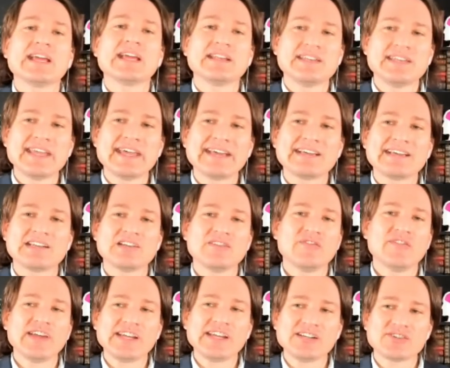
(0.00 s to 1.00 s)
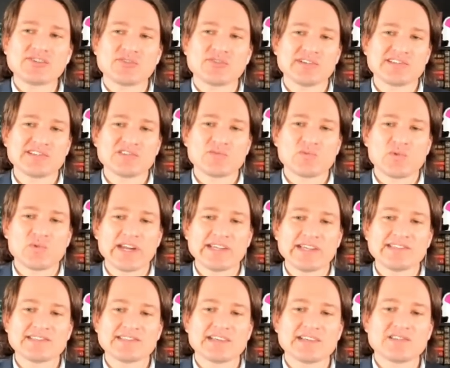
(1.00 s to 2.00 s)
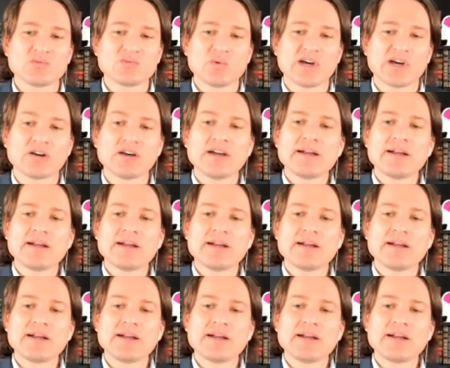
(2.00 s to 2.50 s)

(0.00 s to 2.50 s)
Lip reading: negative interest rates as well.